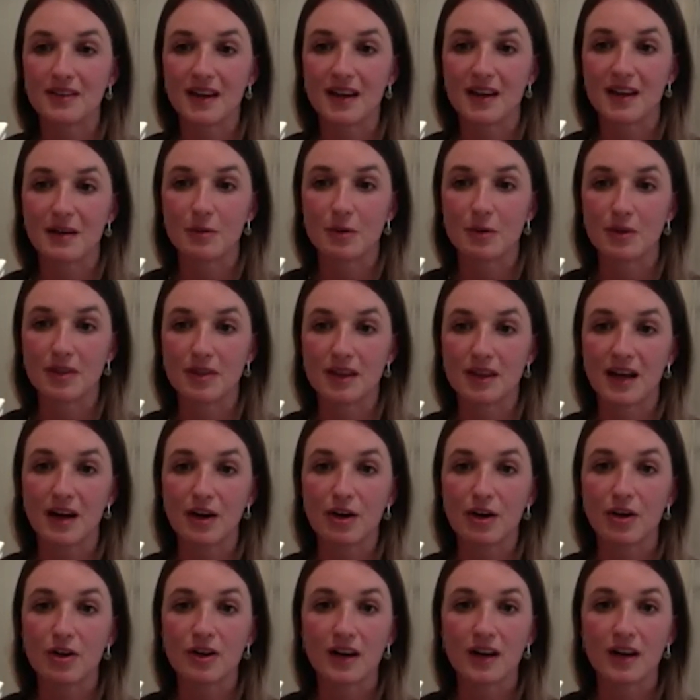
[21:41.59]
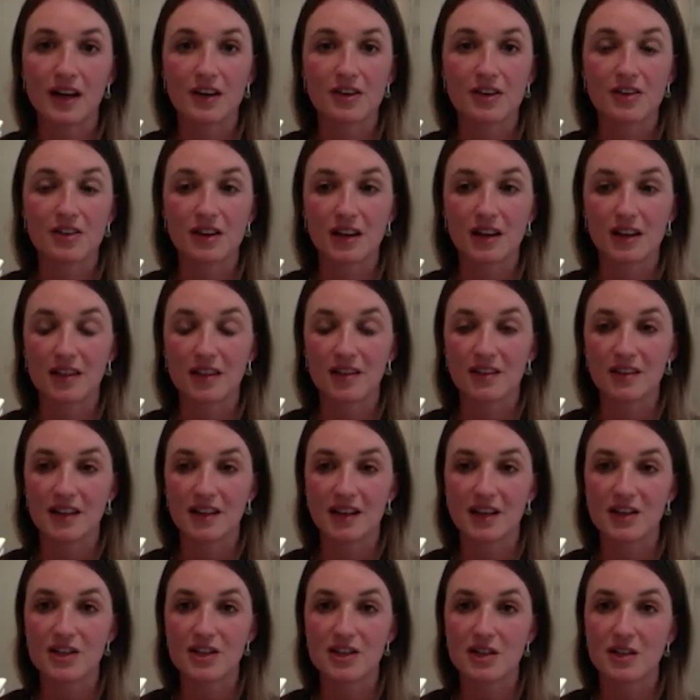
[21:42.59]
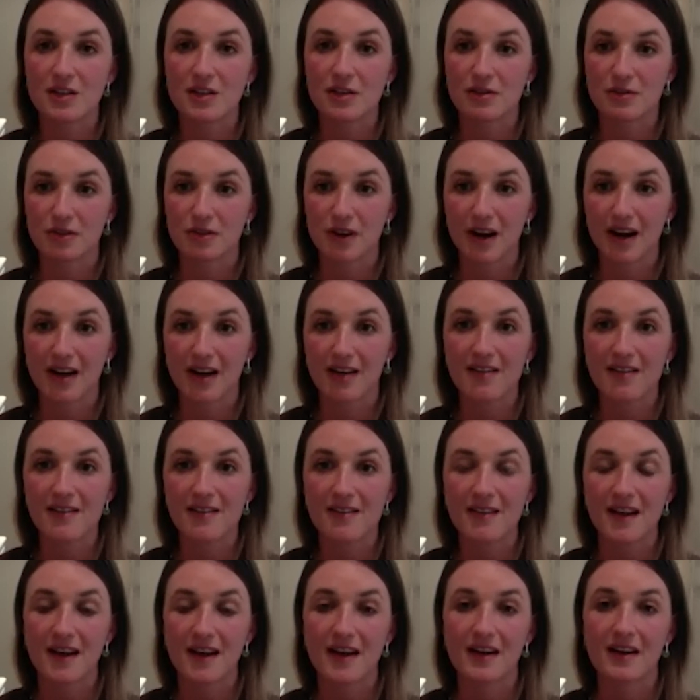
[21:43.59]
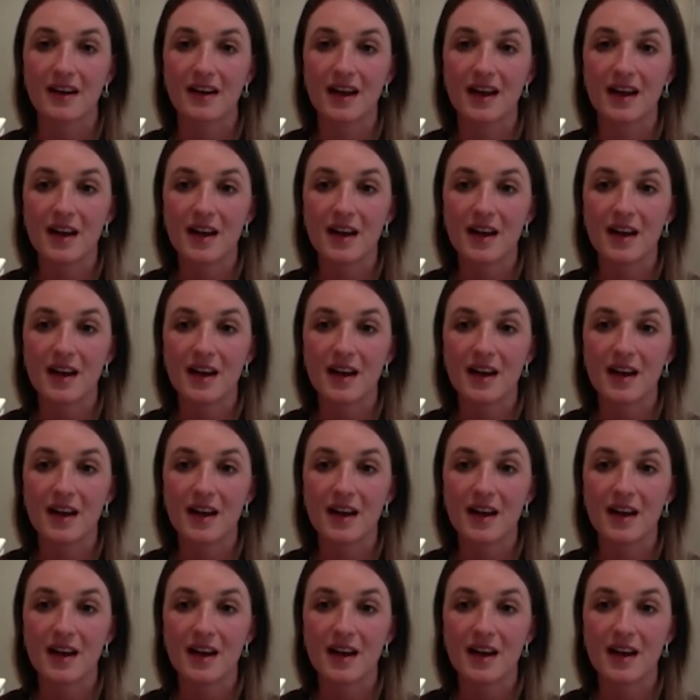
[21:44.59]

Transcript: and within our own country, the tensions of race, and